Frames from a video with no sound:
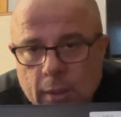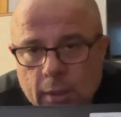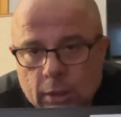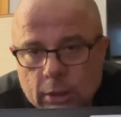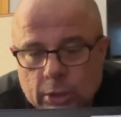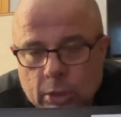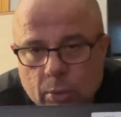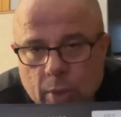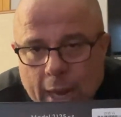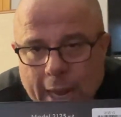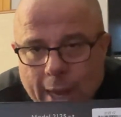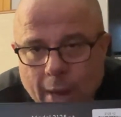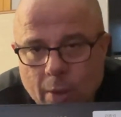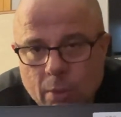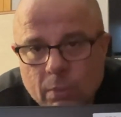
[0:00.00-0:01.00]
So
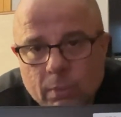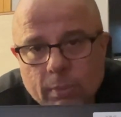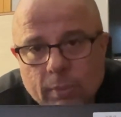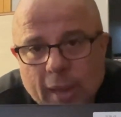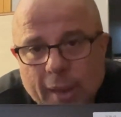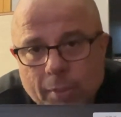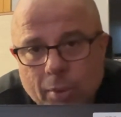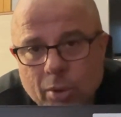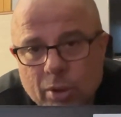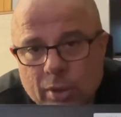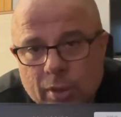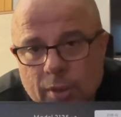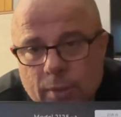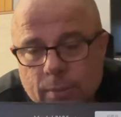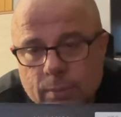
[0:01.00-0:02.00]
now I'm
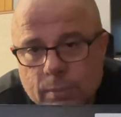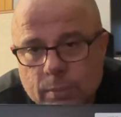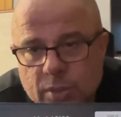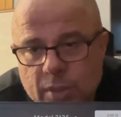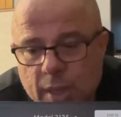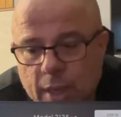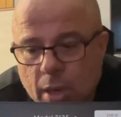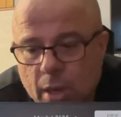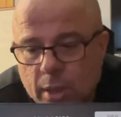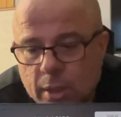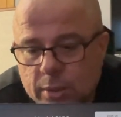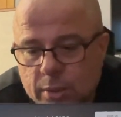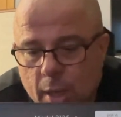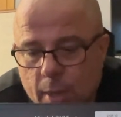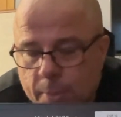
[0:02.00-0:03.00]
gonna set all
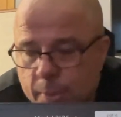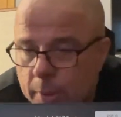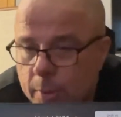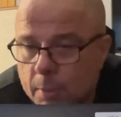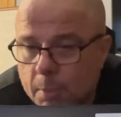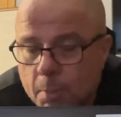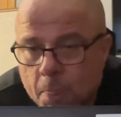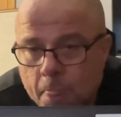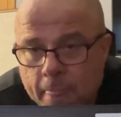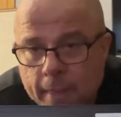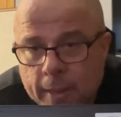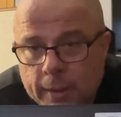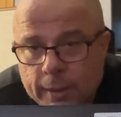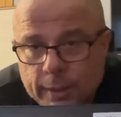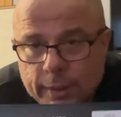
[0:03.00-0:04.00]
this up
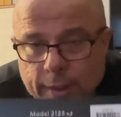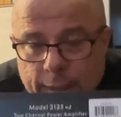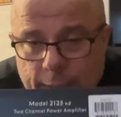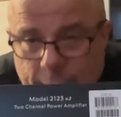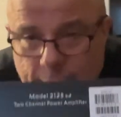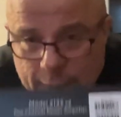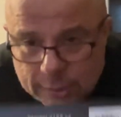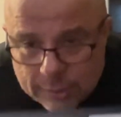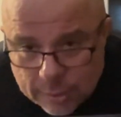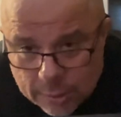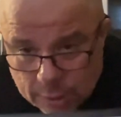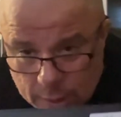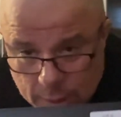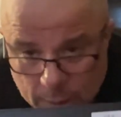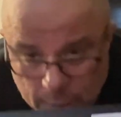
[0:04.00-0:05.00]
and let's
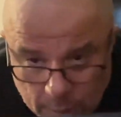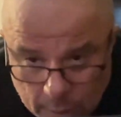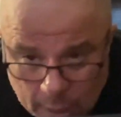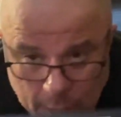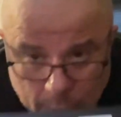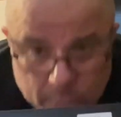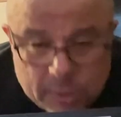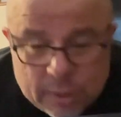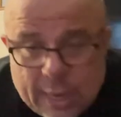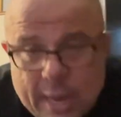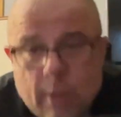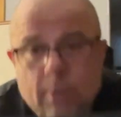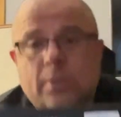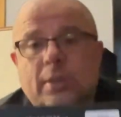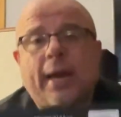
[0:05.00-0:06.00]
see how it
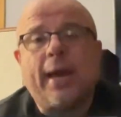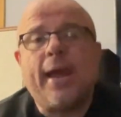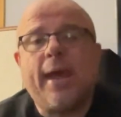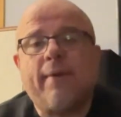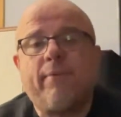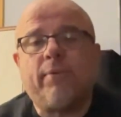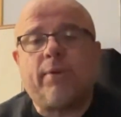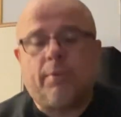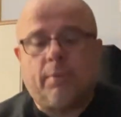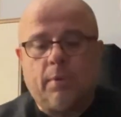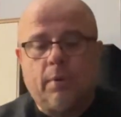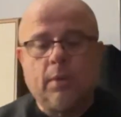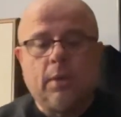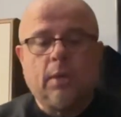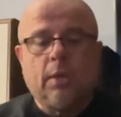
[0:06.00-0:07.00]
sounds. I haven't
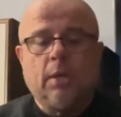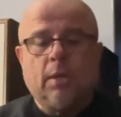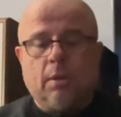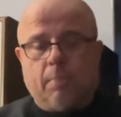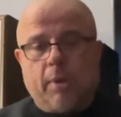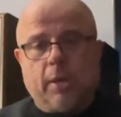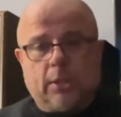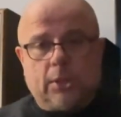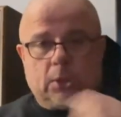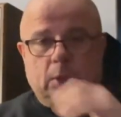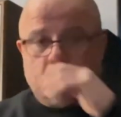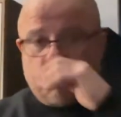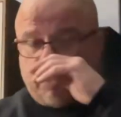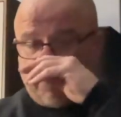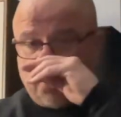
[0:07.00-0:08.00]
bought the
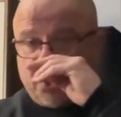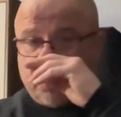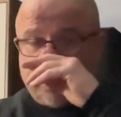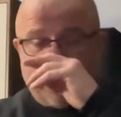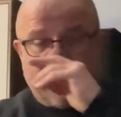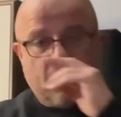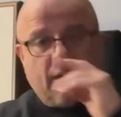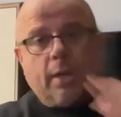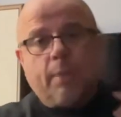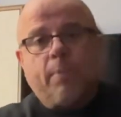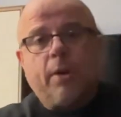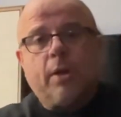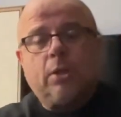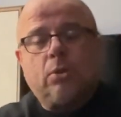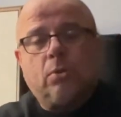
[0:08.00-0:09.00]
subwoofers yet. I'll
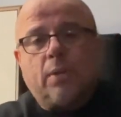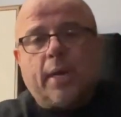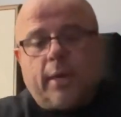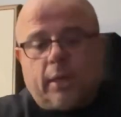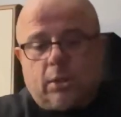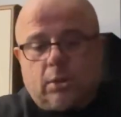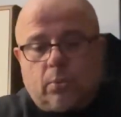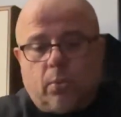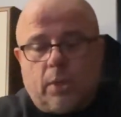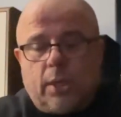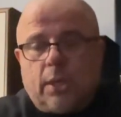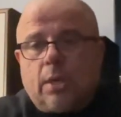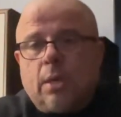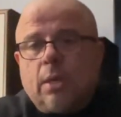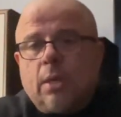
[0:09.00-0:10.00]
probably do that next week.